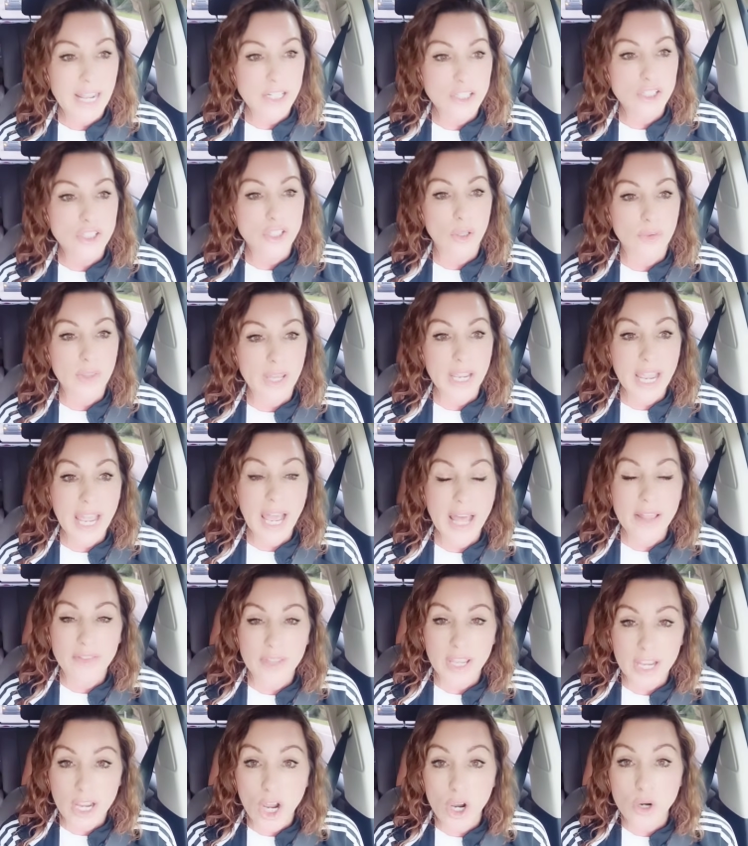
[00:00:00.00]
And so
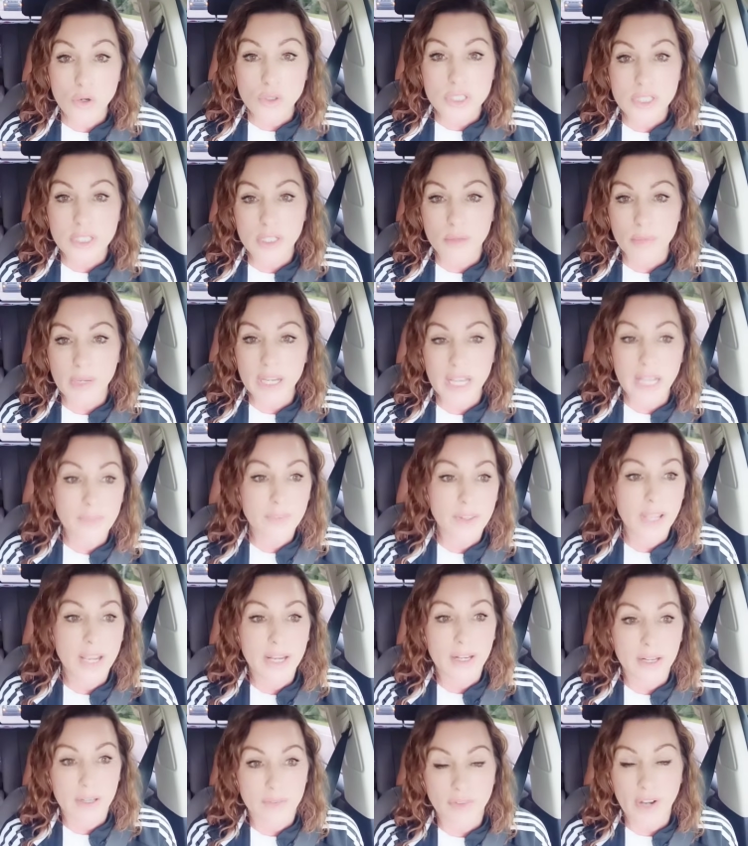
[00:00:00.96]
they hosted me,
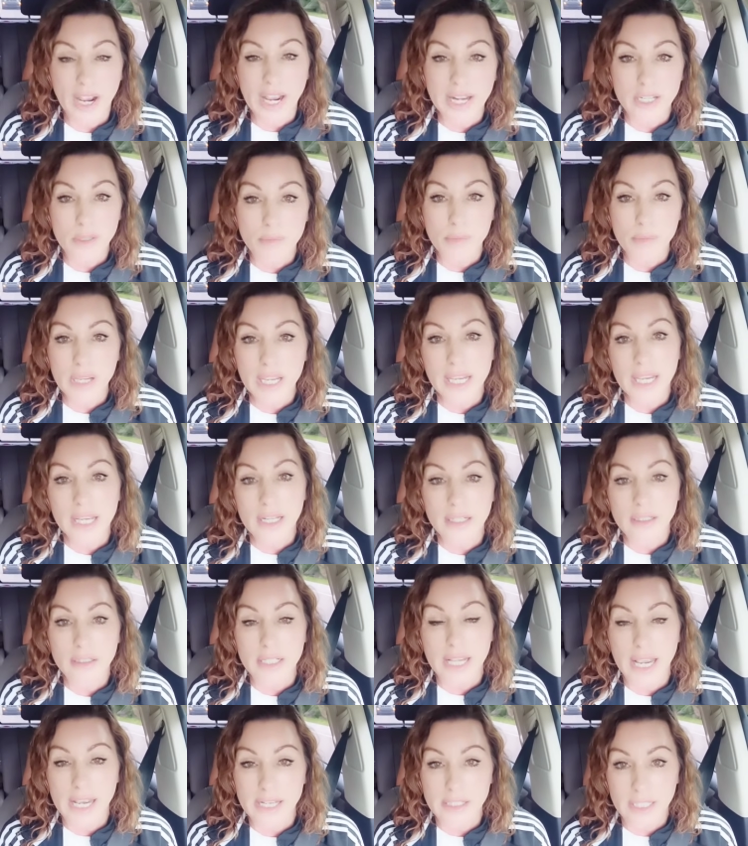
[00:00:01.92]
and they invited me
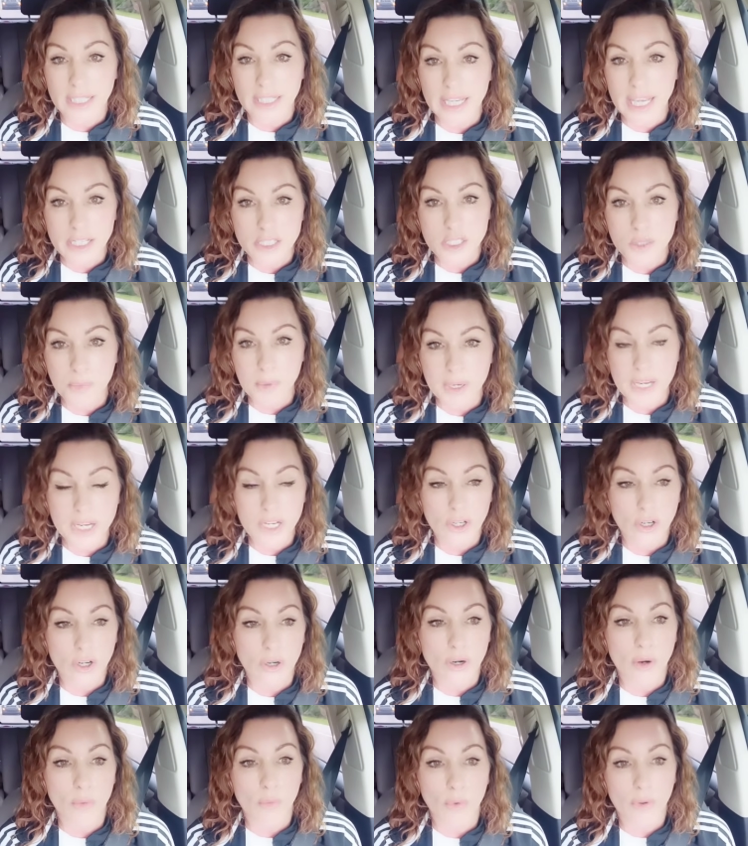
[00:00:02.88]
in as a guest
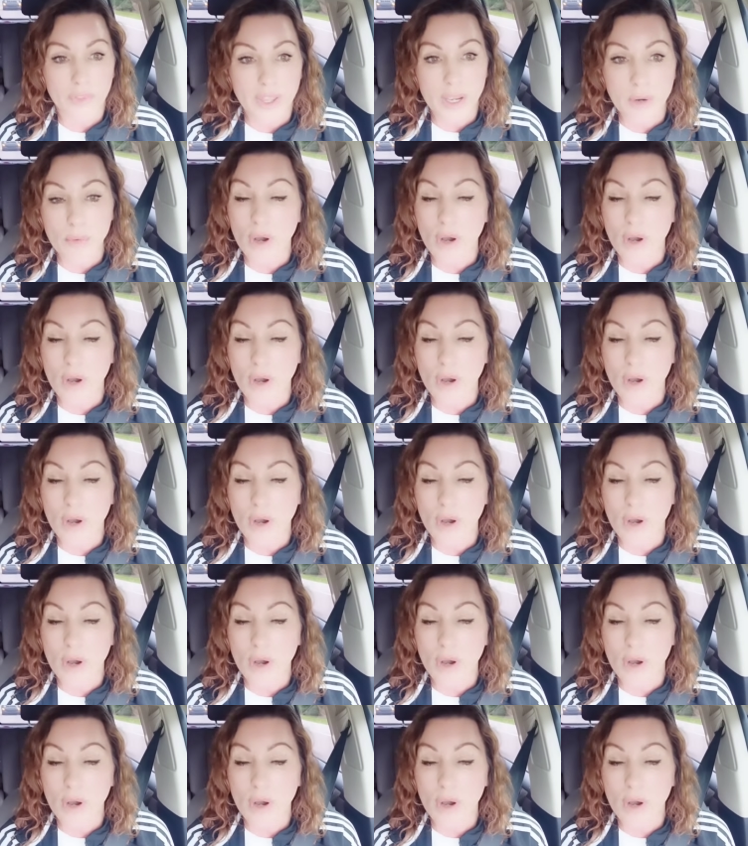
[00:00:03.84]
speaker.